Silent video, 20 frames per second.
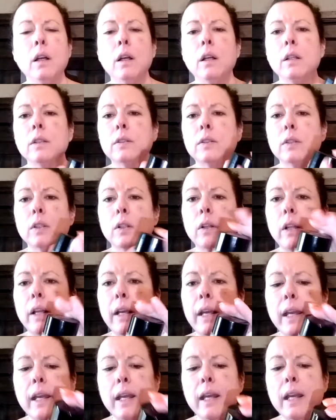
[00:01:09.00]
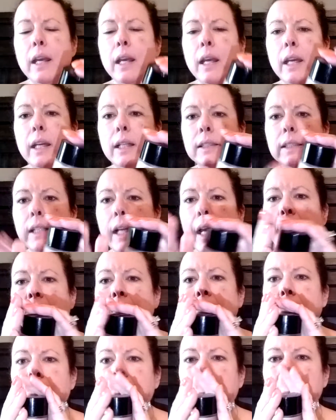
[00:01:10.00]
Soleil
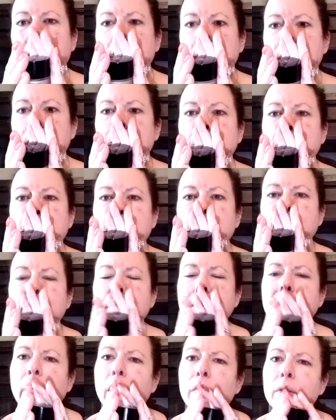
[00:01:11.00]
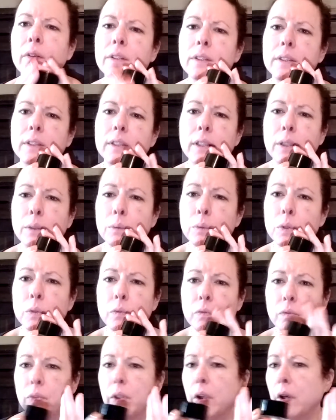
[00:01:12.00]
Tan. Now this seems
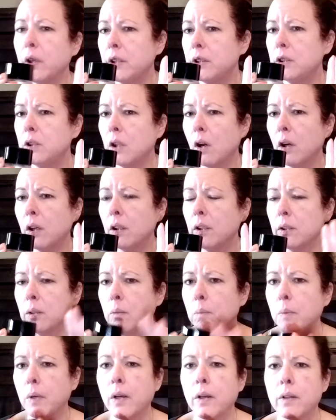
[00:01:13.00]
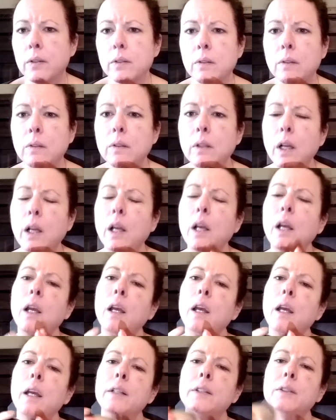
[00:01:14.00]
very dark in the bottle.
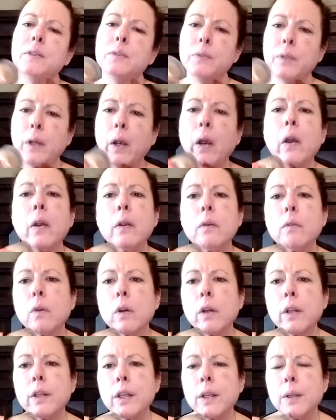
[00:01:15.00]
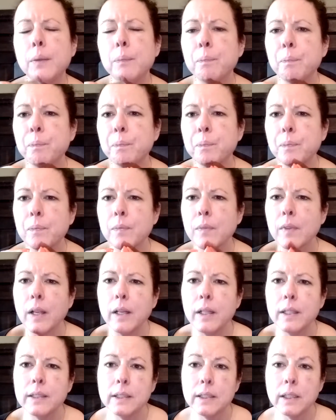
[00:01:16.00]
It's very runny.
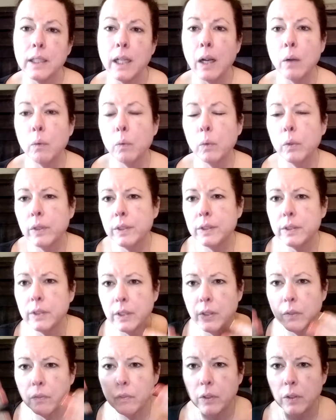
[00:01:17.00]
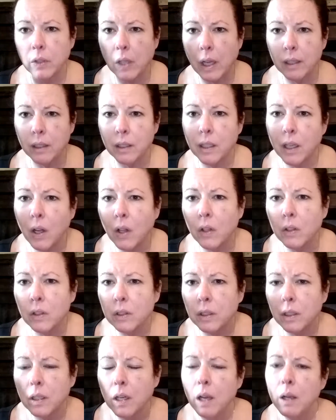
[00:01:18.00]
It's not really to give you a lot of
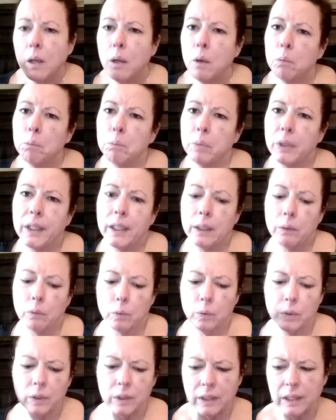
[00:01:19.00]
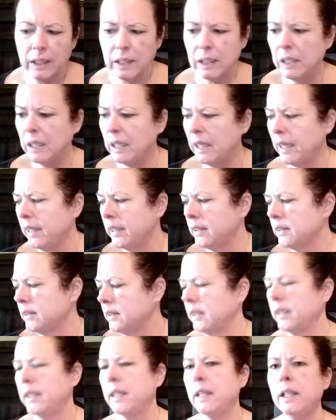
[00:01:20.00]
color, but it really lays
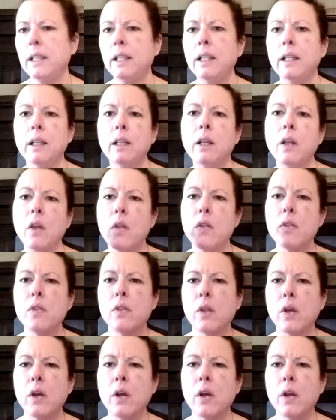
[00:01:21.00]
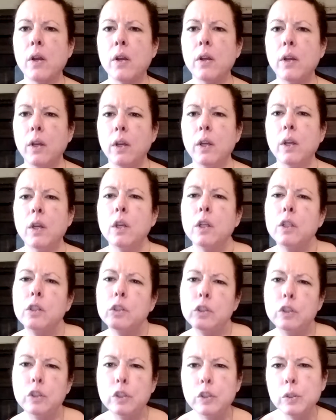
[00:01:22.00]
in the
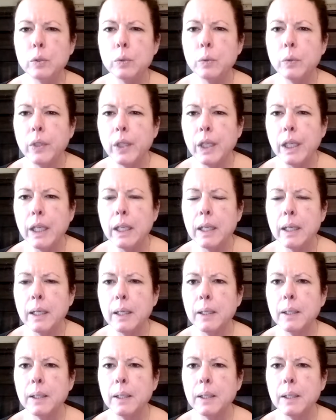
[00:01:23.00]
dewy,